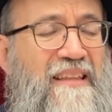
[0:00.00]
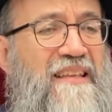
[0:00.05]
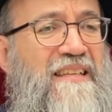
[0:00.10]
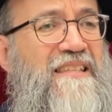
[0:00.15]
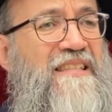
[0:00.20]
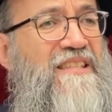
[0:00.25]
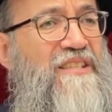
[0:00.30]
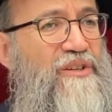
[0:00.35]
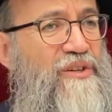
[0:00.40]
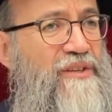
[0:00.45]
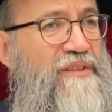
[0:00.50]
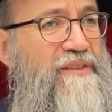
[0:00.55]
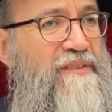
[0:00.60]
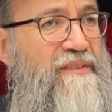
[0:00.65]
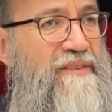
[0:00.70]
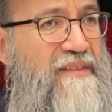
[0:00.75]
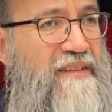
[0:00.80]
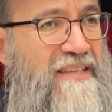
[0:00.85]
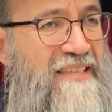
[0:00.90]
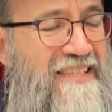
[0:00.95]

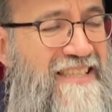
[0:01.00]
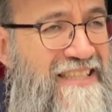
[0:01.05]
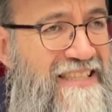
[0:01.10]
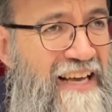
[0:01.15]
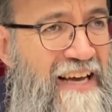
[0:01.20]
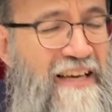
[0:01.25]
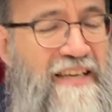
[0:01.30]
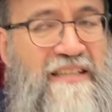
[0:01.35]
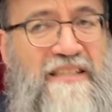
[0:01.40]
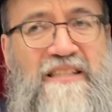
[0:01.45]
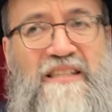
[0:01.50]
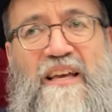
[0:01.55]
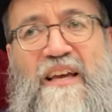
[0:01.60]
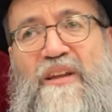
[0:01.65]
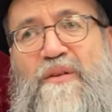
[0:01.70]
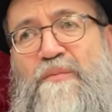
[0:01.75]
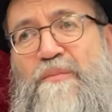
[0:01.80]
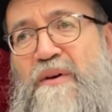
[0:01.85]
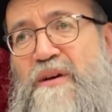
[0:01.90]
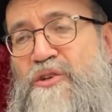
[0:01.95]
certain size
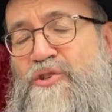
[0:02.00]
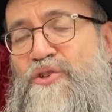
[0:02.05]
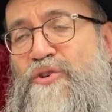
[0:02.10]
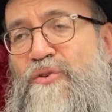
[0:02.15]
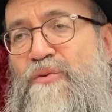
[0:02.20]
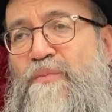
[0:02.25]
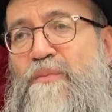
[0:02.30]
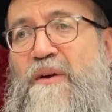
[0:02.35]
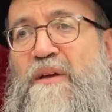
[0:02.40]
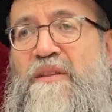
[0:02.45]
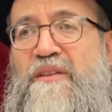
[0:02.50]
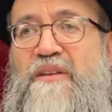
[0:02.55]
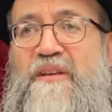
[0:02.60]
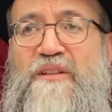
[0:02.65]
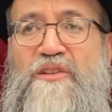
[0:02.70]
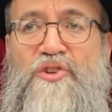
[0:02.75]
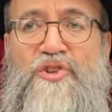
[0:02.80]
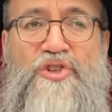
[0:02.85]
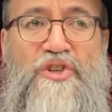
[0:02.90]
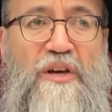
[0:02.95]
and measurement
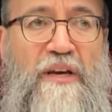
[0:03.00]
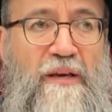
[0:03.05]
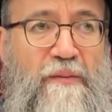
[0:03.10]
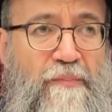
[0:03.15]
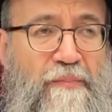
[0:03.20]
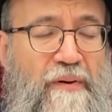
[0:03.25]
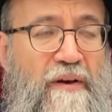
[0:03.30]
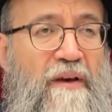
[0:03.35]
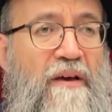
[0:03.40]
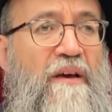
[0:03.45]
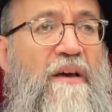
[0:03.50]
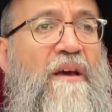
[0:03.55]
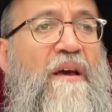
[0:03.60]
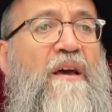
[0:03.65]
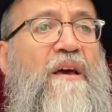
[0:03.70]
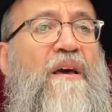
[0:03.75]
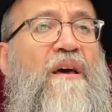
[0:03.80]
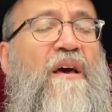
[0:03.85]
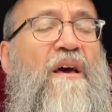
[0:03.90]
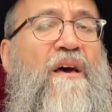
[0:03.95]
and shape,
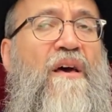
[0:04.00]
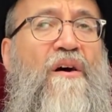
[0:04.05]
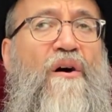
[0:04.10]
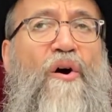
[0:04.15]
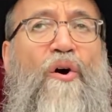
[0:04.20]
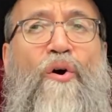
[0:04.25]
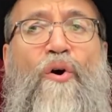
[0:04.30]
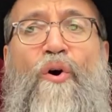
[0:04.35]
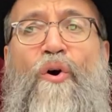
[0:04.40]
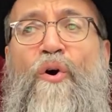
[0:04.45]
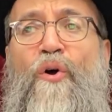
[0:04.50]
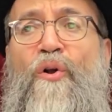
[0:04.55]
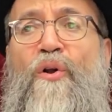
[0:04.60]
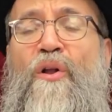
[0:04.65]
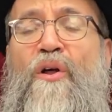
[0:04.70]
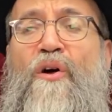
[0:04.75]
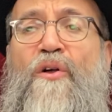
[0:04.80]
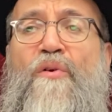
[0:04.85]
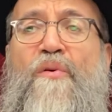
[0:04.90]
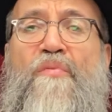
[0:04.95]
all
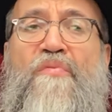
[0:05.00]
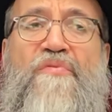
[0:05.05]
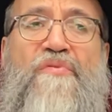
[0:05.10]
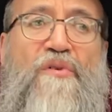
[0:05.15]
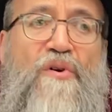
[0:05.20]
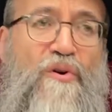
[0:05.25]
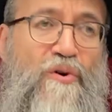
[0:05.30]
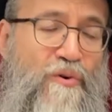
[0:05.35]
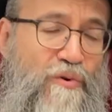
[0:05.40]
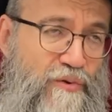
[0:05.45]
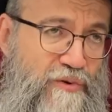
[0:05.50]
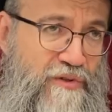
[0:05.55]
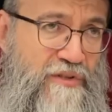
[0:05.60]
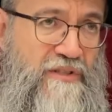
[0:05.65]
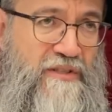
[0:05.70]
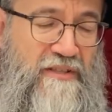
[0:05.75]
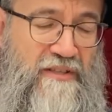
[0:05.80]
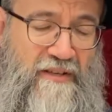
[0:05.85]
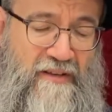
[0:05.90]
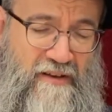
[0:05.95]

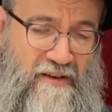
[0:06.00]
those